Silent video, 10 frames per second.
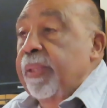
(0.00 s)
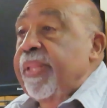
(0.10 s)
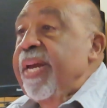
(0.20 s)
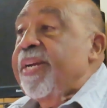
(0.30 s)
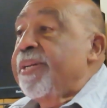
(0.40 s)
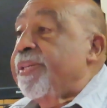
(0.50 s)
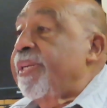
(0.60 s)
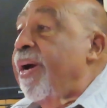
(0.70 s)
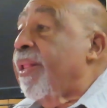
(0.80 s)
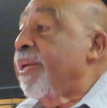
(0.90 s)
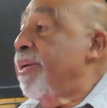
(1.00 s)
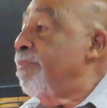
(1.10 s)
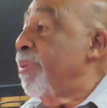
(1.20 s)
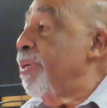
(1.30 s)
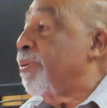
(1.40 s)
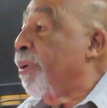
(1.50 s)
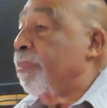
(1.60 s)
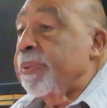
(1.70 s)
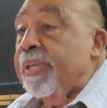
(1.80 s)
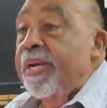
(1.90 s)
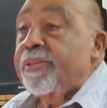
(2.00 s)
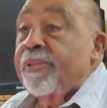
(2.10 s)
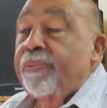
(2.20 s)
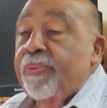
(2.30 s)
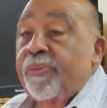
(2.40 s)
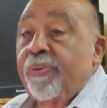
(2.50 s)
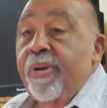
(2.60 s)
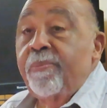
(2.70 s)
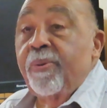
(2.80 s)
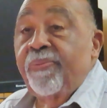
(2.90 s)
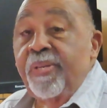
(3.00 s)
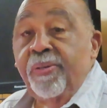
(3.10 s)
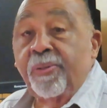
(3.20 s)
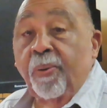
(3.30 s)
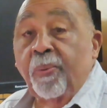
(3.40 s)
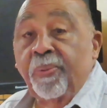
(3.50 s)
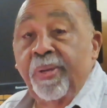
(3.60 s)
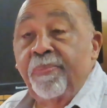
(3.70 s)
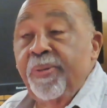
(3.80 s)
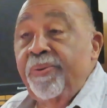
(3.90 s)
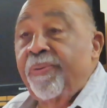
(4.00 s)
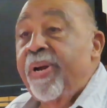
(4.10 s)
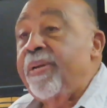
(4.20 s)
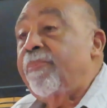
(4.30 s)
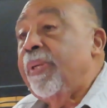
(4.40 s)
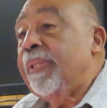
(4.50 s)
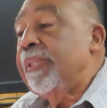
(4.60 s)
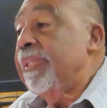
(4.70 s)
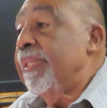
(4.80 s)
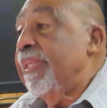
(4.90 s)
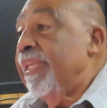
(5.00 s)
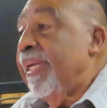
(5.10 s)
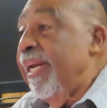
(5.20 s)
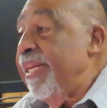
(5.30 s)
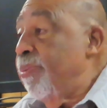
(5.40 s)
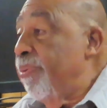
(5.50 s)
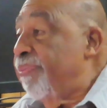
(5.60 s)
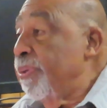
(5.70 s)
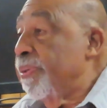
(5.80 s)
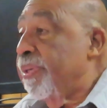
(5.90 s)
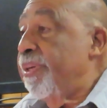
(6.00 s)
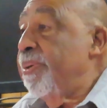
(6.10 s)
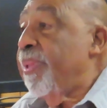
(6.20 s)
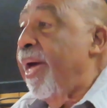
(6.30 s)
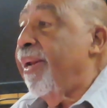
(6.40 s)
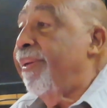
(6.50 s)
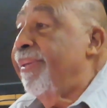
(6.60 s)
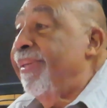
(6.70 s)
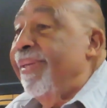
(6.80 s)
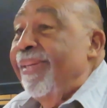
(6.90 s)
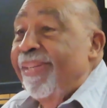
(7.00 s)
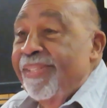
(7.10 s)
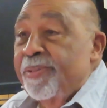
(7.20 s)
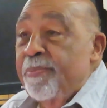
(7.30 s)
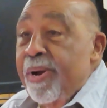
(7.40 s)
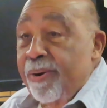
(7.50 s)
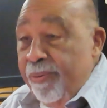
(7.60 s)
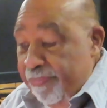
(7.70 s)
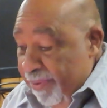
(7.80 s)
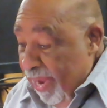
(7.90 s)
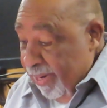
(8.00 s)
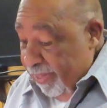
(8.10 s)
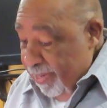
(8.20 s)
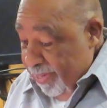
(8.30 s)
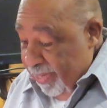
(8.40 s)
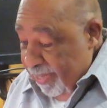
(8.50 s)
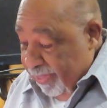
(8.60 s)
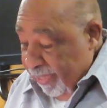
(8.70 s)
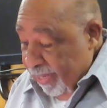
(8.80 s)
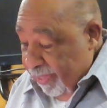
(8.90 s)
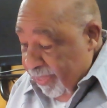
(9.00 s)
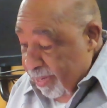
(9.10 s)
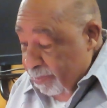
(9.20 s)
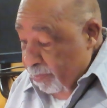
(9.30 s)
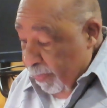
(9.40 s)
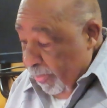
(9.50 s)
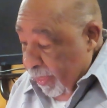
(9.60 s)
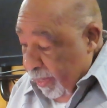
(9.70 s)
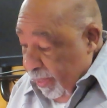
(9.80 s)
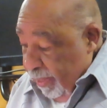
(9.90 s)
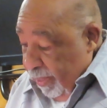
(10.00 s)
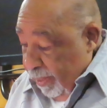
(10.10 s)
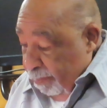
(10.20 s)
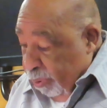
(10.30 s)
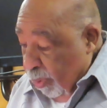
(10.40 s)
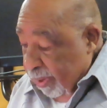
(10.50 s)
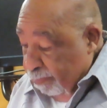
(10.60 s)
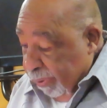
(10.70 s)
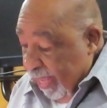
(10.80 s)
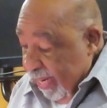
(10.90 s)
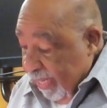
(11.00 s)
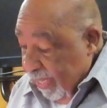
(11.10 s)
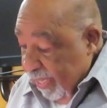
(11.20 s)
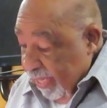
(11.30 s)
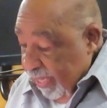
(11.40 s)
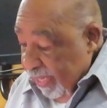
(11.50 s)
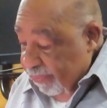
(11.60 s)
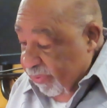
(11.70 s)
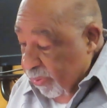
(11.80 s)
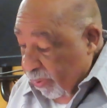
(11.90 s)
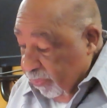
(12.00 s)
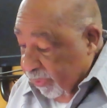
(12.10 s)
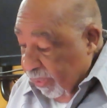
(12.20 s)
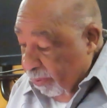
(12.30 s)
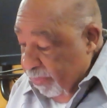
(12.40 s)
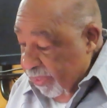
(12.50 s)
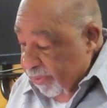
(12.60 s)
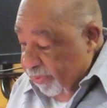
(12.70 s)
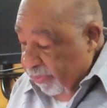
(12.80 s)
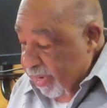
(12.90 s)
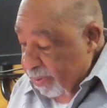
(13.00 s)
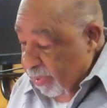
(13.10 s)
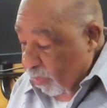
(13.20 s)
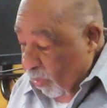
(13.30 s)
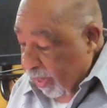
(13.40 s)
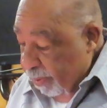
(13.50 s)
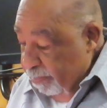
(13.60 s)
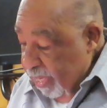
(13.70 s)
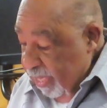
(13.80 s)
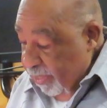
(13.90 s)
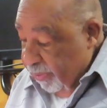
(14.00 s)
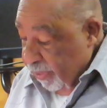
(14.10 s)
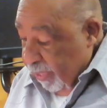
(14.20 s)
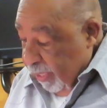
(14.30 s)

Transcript: they could tell him the interpretation of the dream if he told them the dream. And he refused to do that. As a matter of fact, he, he said to them point blank, if you don't tell me the dream and what it means,